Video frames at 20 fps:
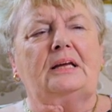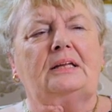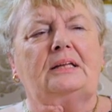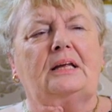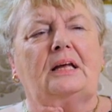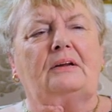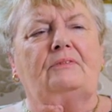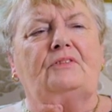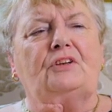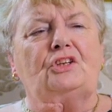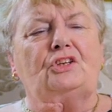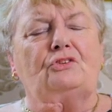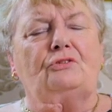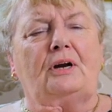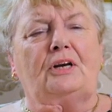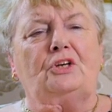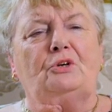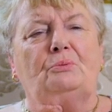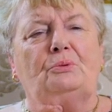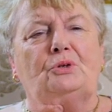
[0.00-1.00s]
that if the
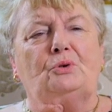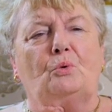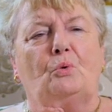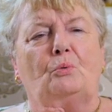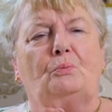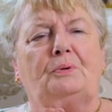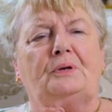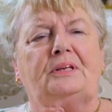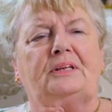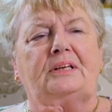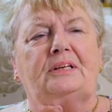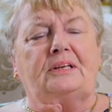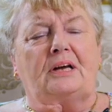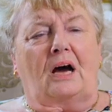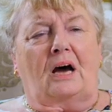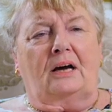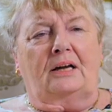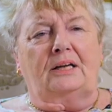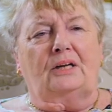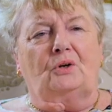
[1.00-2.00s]
stretcher was open, that
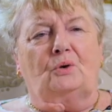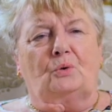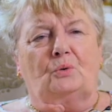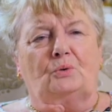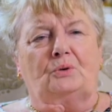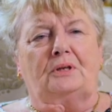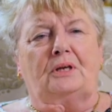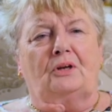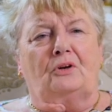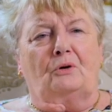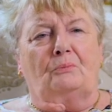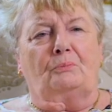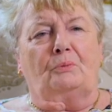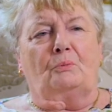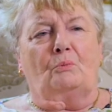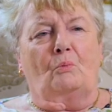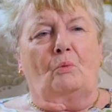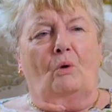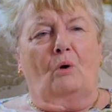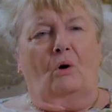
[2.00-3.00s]
I could get up
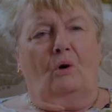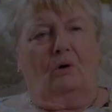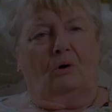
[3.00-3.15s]
and walk.